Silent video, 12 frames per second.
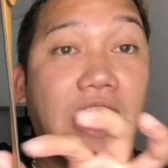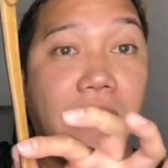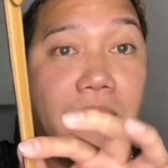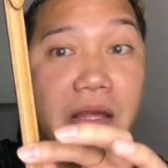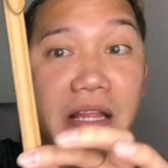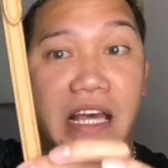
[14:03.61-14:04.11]

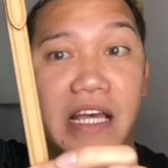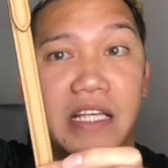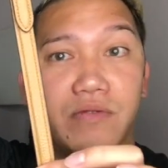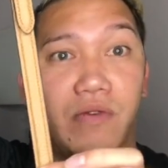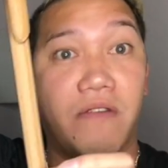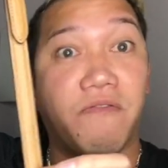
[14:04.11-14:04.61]
gave me
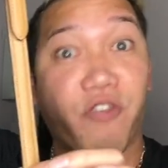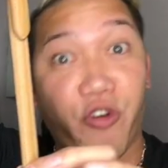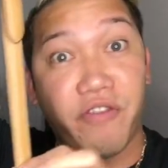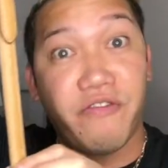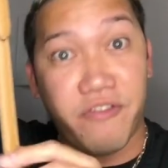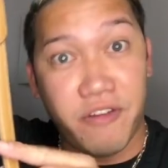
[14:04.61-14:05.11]
this one
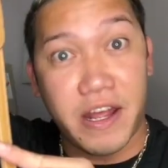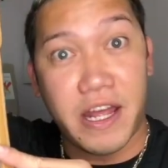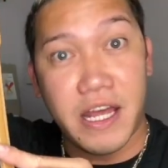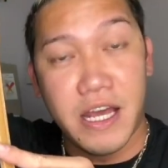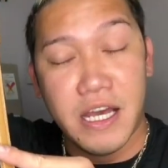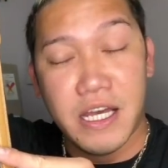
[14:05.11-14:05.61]
for free,
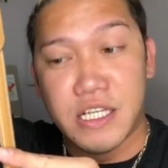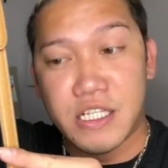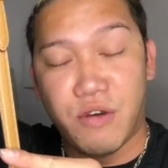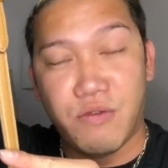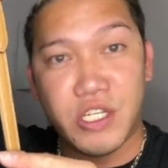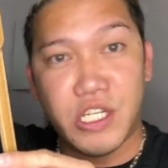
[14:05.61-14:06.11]

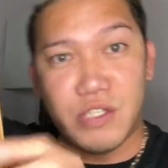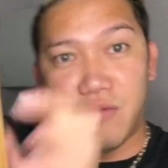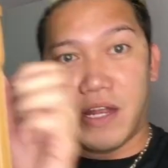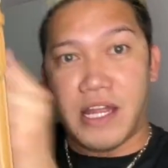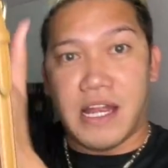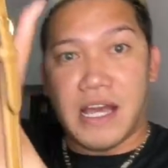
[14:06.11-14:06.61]
so which is
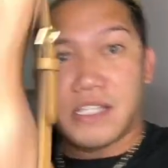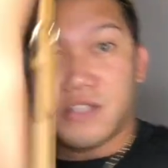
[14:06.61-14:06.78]
really nice.